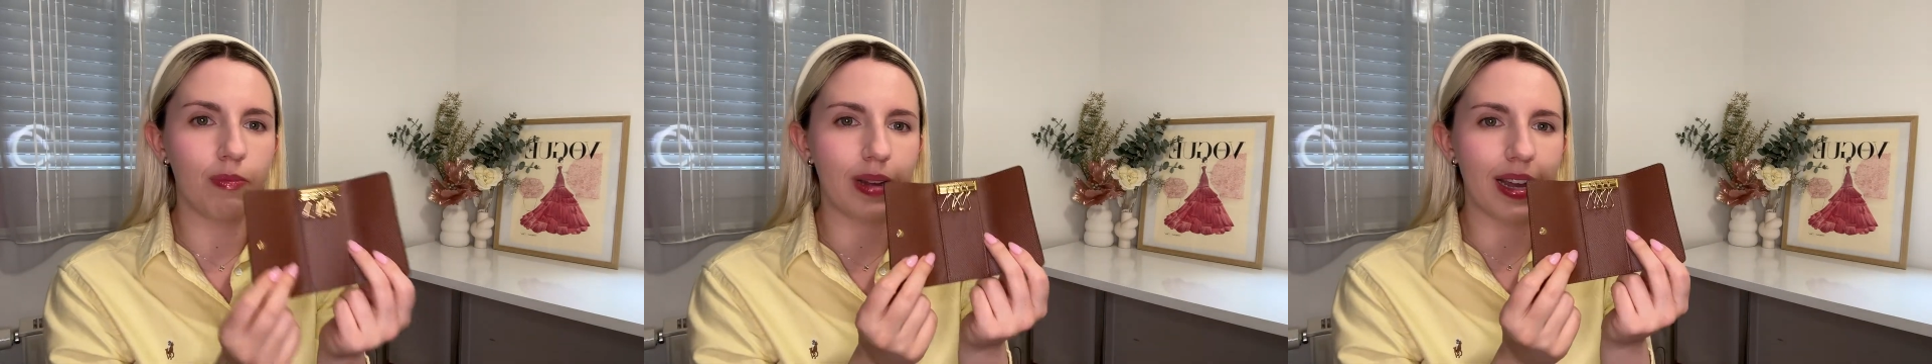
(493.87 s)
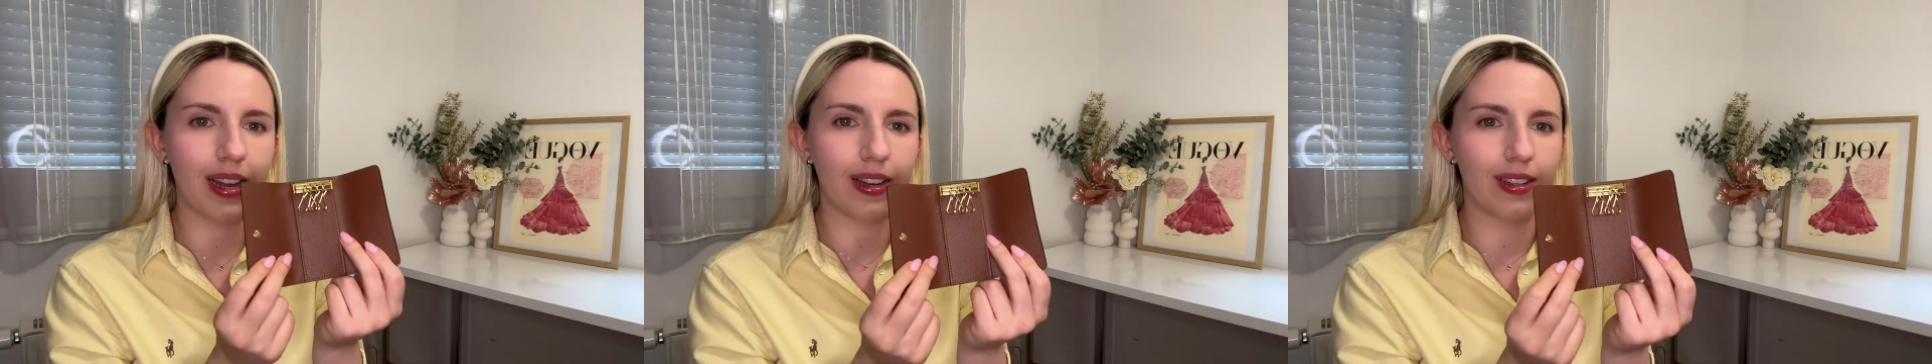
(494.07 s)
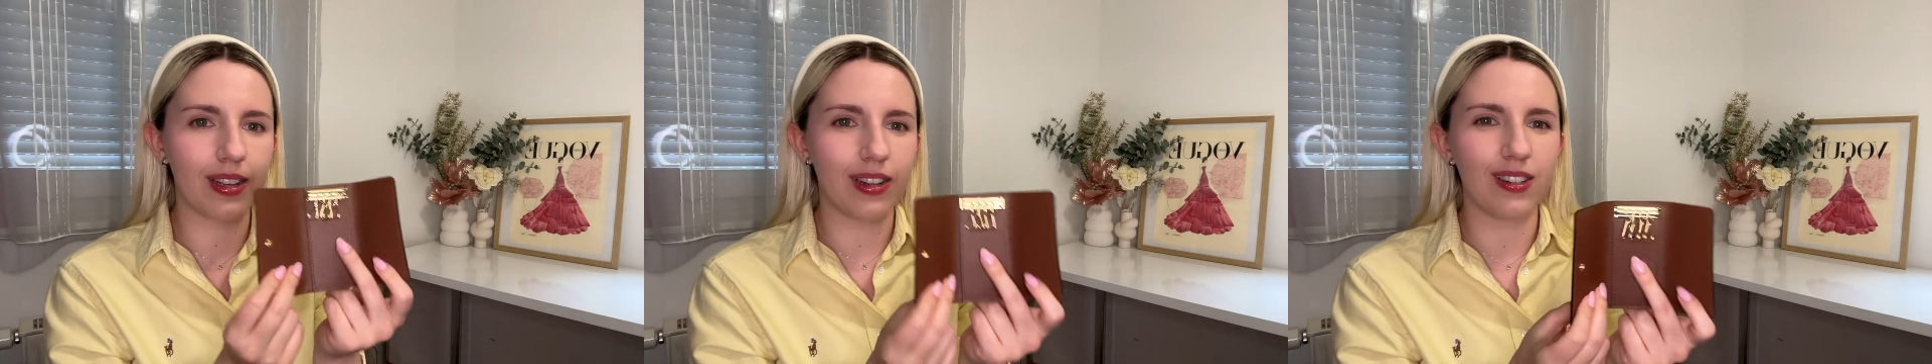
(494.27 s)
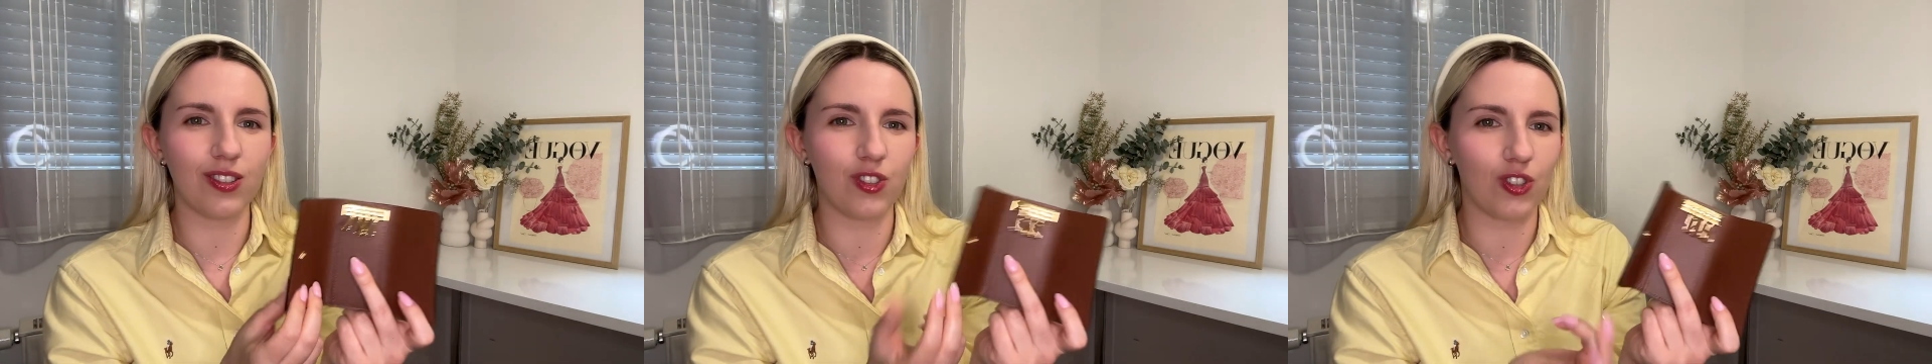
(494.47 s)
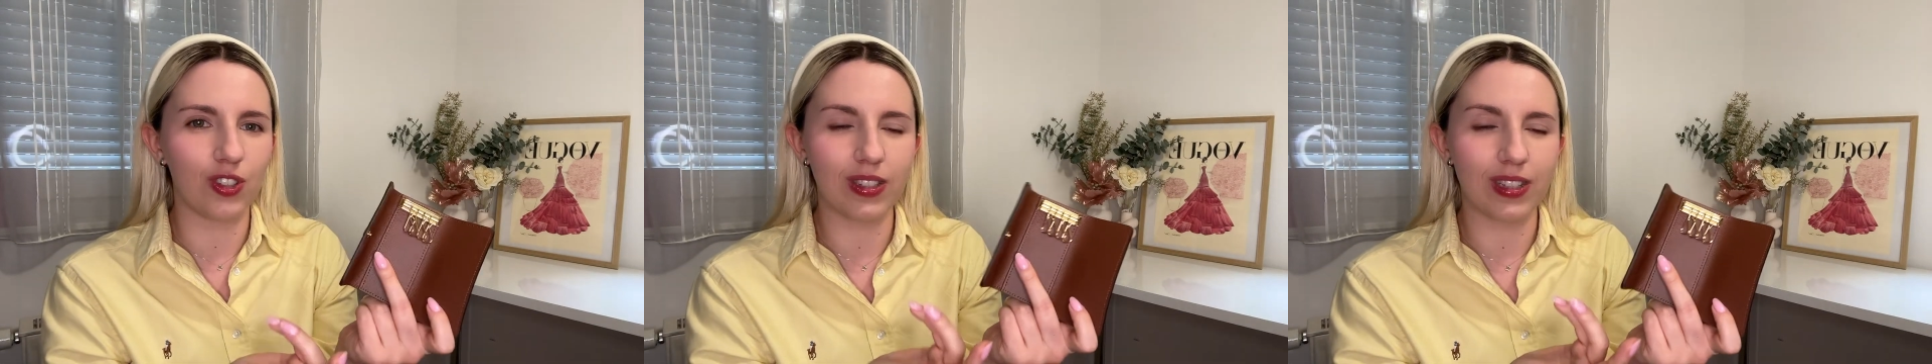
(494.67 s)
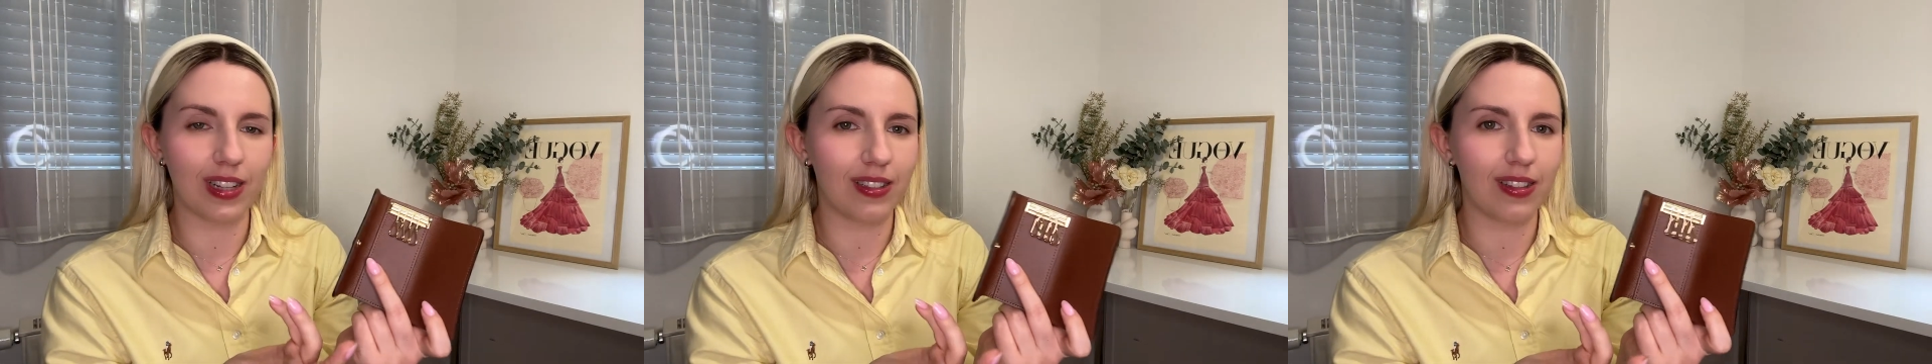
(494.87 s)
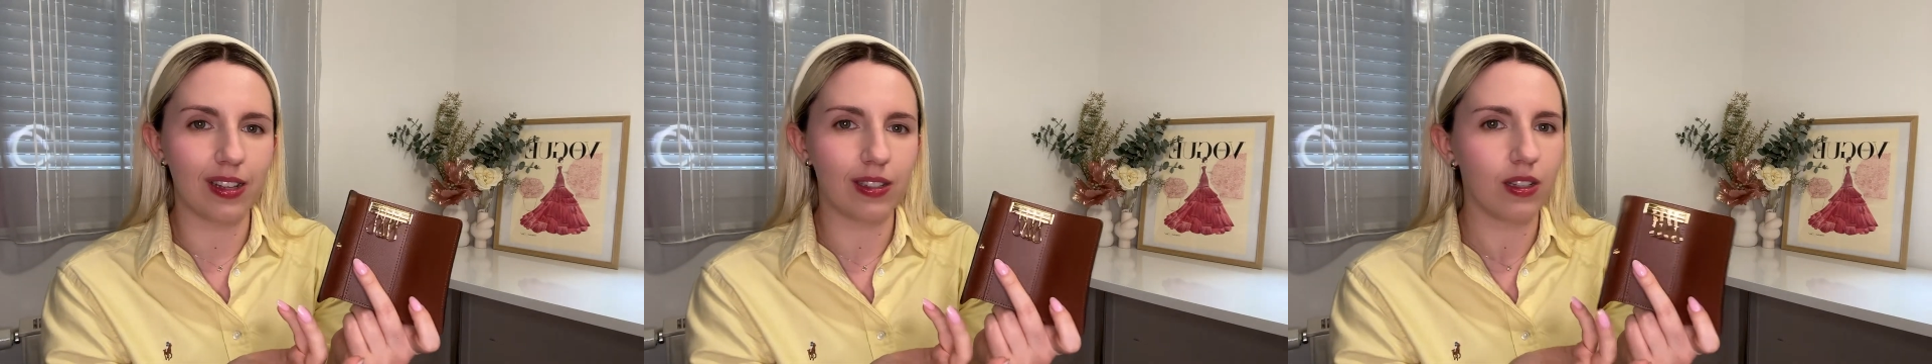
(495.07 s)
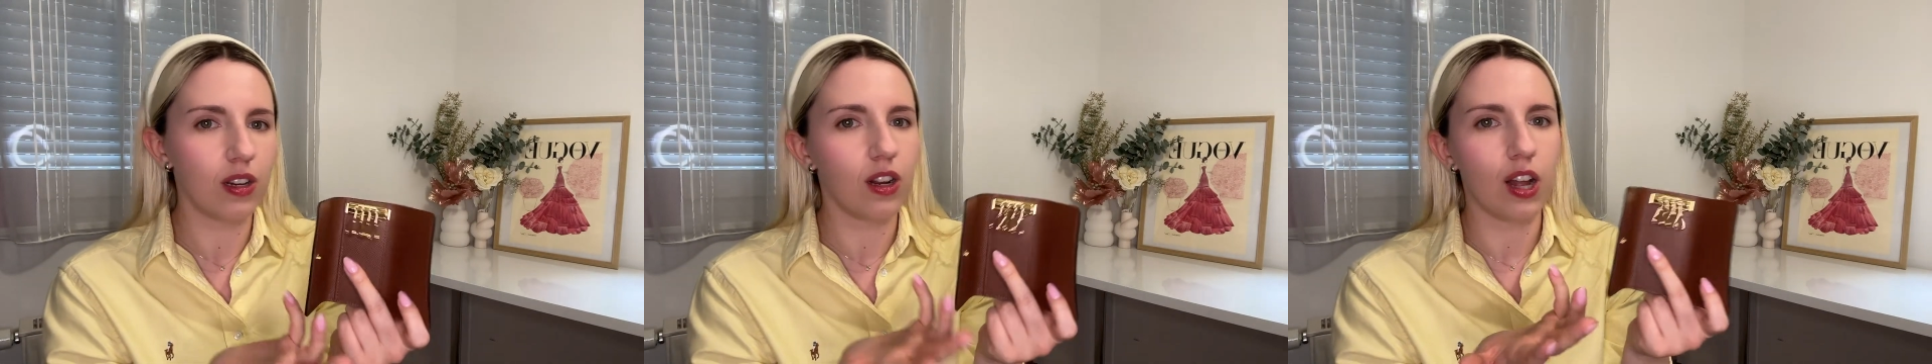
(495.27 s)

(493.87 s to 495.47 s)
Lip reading: bag, and it's just not necessary.